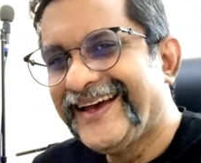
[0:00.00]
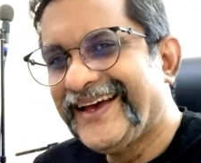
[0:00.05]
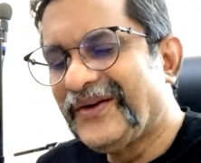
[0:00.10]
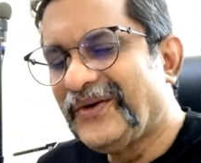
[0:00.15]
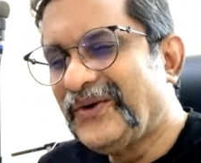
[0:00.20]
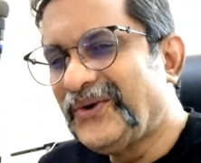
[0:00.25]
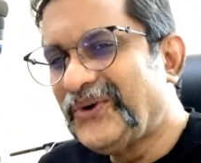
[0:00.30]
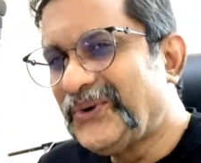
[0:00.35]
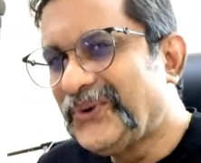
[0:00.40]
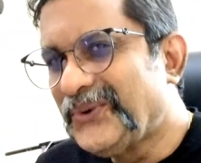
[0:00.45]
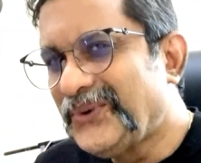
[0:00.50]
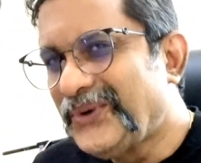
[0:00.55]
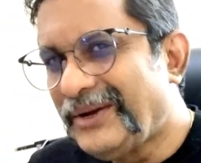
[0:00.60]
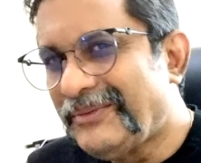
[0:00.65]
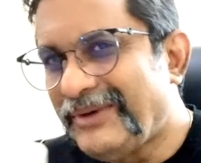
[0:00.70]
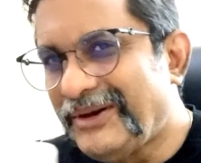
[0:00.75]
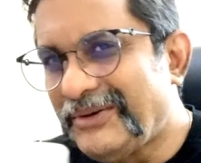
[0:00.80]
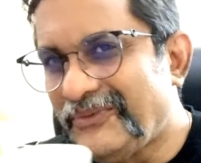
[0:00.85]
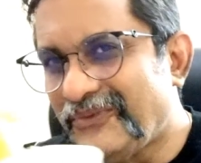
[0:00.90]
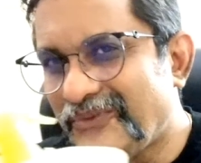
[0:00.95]
Around 2
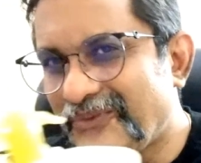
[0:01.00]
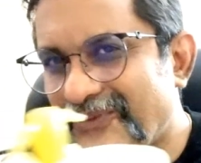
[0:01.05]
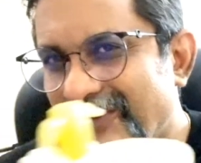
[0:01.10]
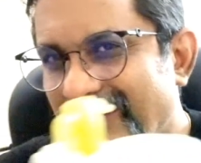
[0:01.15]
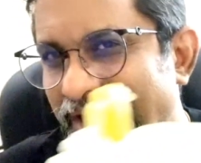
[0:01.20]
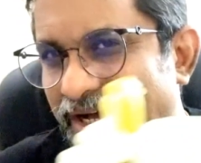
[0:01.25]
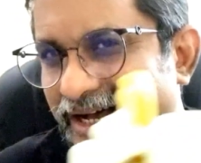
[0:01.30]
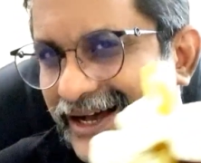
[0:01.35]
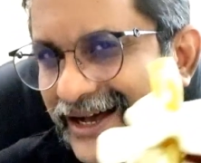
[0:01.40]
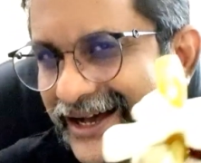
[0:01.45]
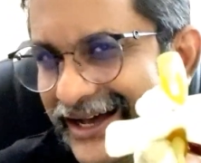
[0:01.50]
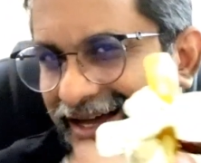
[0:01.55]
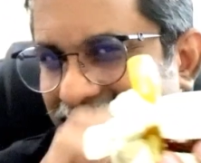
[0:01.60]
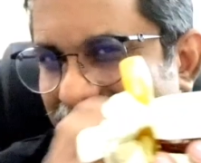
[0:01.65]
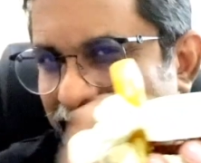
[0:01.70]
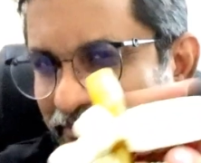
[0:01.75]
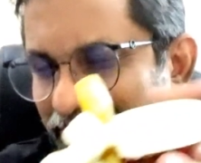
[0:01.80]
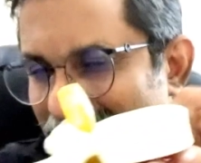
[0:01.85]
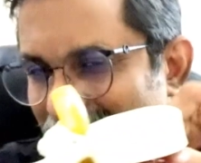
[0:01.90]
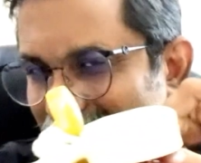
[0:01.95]

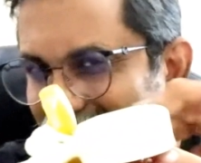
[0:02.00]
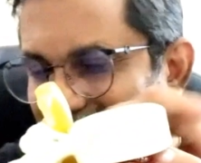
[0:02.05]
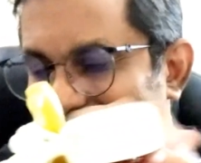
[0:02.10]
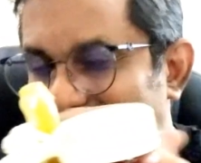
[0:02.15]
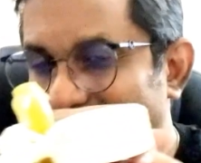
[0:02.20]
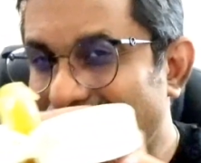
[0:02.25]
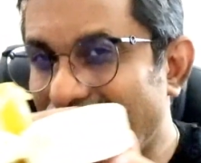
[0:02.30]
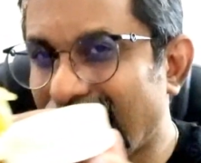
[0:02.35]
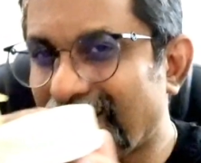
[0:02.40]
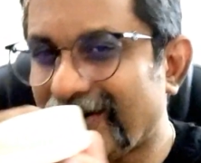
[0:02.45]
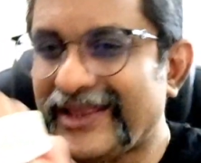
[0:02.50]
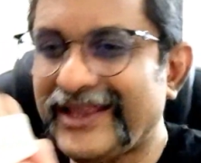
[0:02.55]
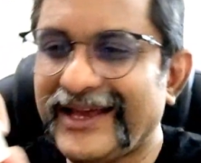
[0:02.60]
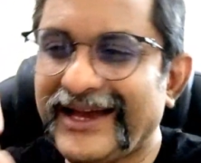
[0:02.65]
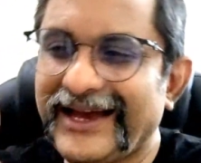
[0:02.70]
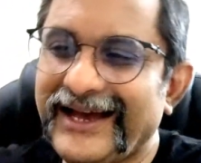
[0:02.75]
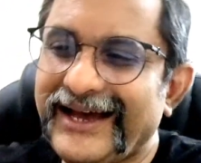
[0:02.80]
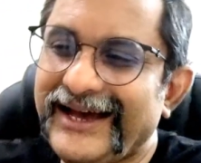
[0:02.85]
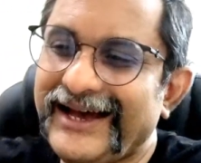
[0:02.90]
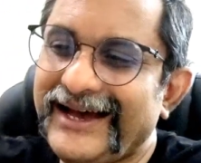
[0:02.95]
mm before
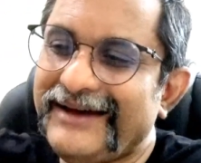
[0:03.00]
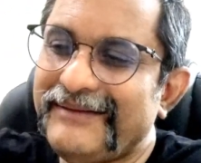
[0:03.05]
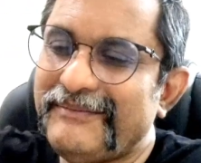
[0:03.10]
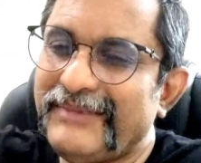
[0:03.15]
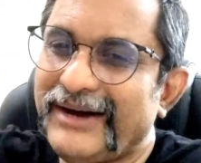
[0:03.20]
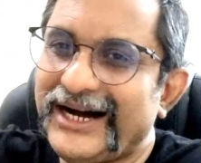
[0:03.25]
the